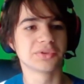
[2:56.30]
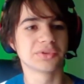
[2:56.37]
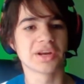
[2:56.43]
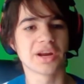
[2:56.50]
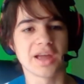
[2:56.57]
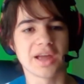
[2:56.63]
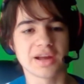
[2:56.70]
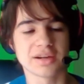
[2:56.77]
that I
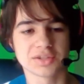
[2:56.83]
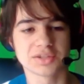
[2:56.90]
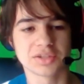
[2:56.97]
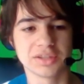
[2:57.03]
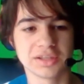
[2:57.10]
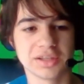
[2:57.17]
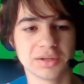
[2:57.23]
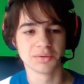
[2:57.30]

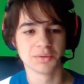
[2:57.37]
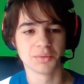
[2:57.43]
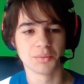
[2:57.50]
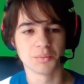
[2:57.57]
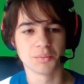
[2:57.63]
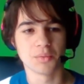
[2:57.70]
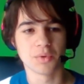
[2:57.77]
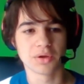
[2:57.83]
actually
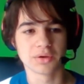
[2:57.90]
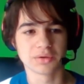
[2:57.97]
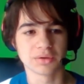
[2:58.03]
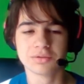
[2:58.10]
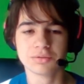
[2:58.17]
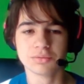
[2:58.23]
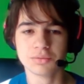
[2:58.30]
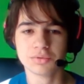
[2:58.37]
wanna
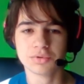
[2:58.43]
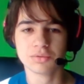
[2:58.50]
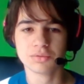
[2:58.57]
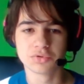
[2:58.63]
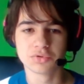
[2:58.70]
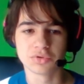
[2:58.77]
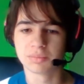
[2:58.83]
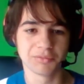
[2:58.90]
do
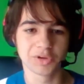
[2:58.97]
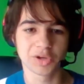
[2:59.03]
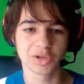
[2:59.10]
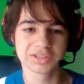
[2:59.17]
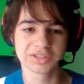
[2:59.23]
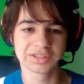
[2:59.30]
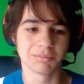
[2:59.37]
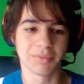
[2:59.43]
YouTube because
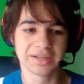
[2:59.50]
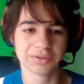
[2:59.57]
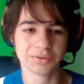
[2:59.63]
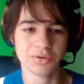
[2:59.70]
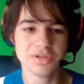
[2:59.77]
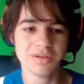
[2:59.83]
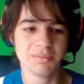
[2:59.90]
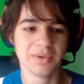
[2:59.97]
it's my
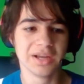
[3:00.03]
dream